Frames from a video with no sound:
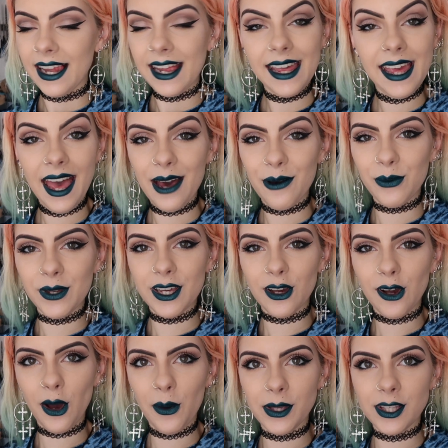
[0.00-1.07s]
yeah, we are
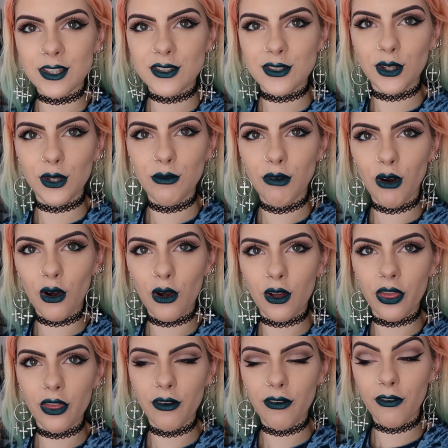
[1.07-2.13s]
going to
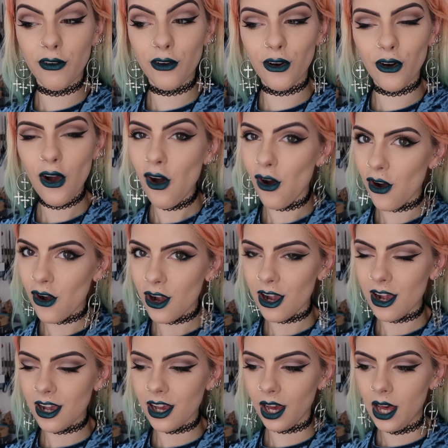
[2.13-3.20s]
Rock the Frock.
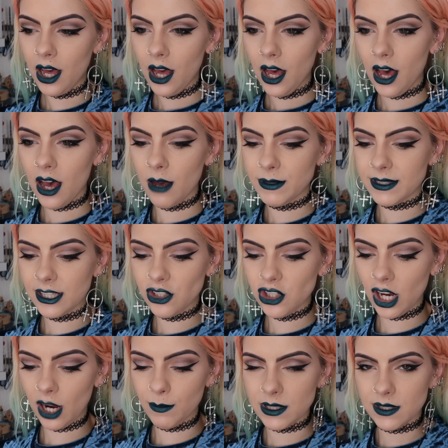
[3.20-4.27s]
Um, it's in
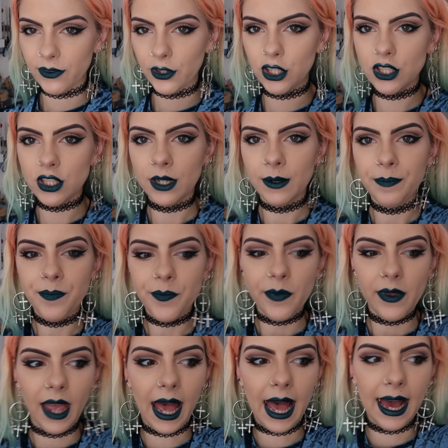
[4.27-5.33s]
Chelmsford
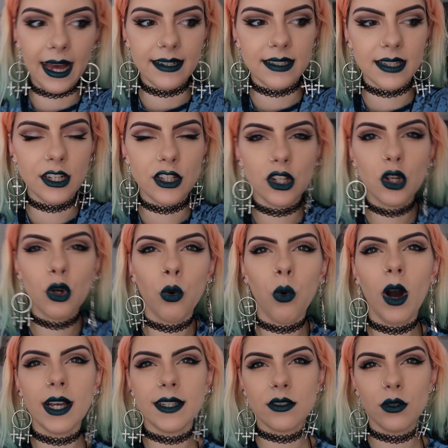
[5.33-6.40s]
and they do
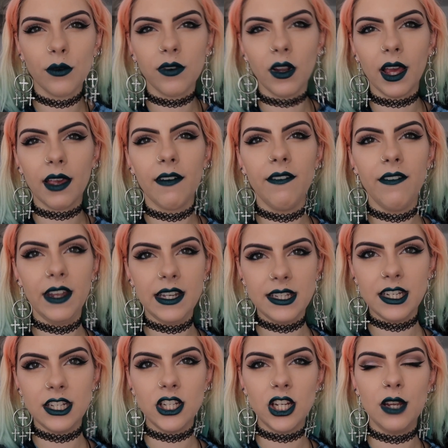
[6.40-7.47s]
quite sort of like
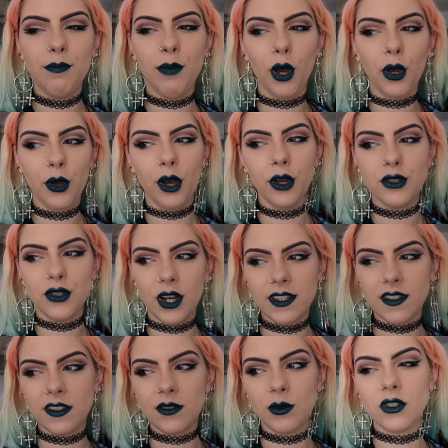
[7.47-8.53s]
vintagey boho
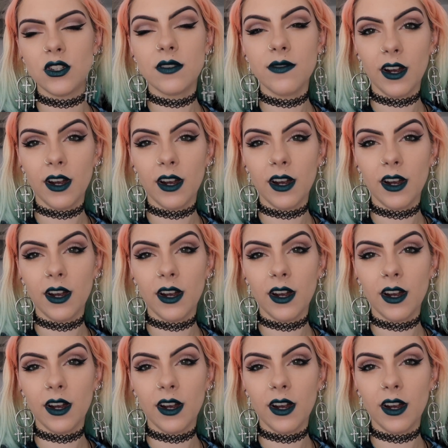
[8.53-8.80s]
dresses, which is